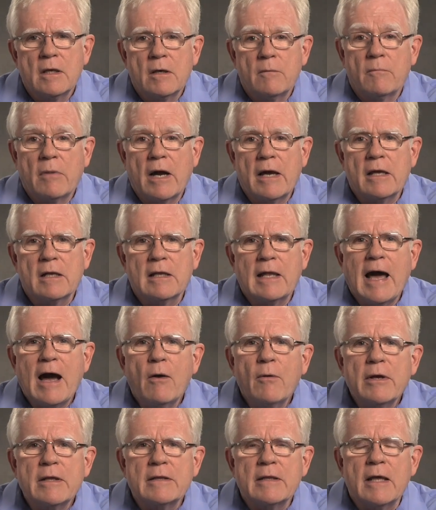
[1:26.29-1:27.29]
By
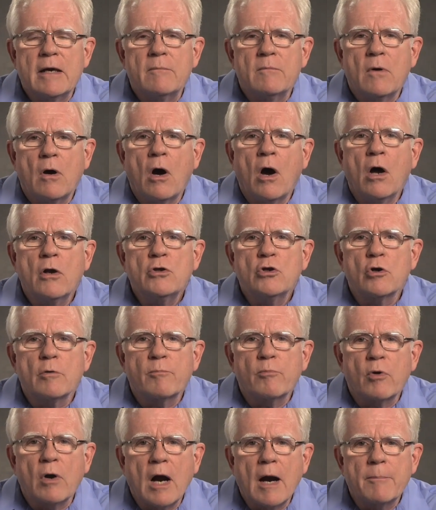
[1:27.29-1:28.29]
allowing them on your
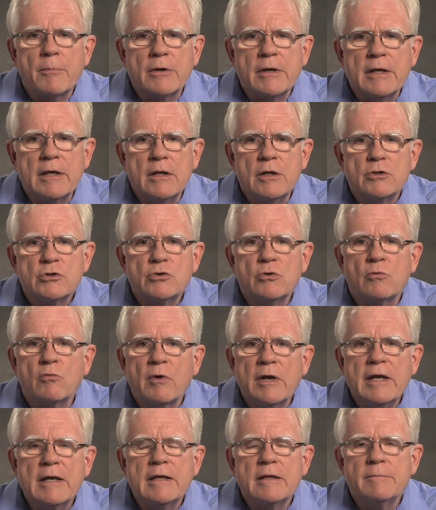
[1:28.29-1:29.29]
property to
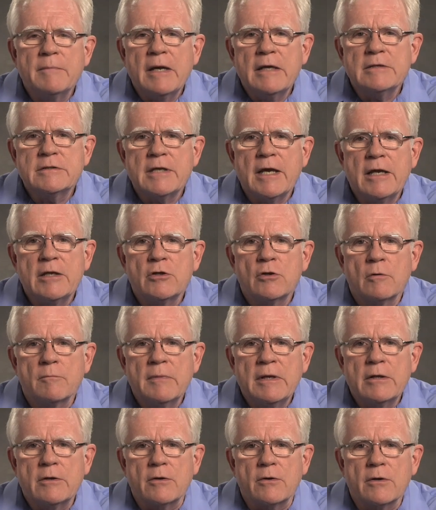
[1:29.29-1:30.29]
read and maintain your
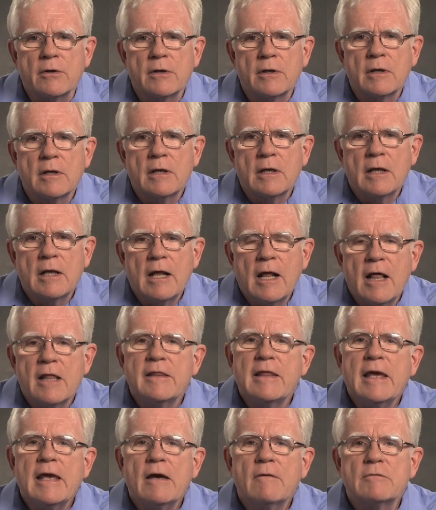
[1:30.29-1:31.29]
meter,
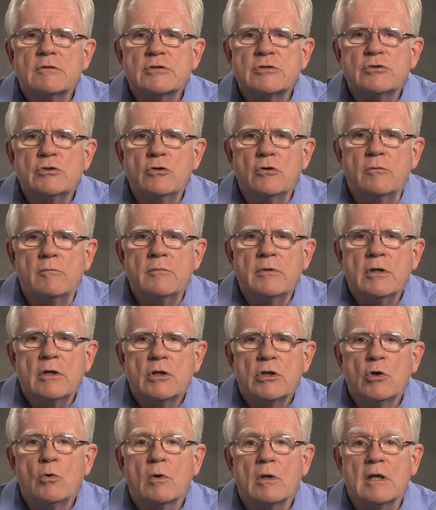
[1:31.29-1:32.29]
they have assumed
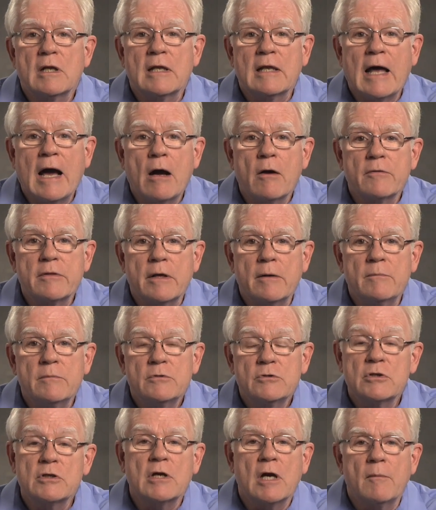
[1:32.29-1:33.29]
you will allow
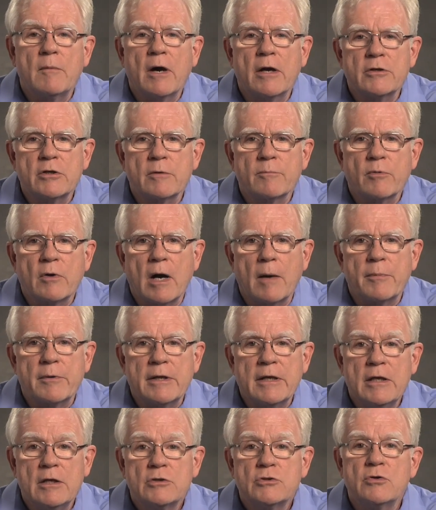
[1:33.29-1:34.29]
them to come on your
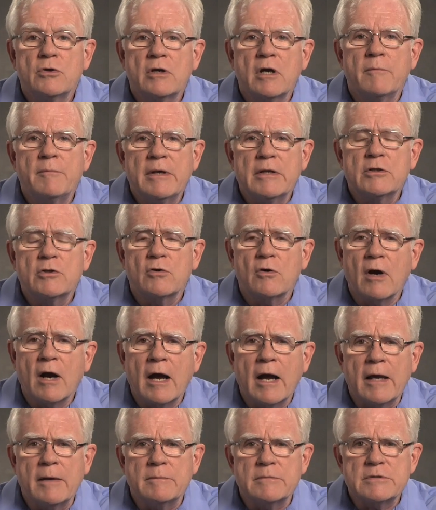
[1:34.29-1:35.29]
property to commit
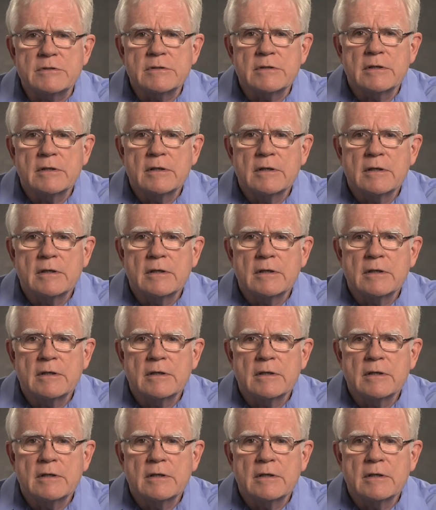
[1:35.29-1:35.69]
crimes.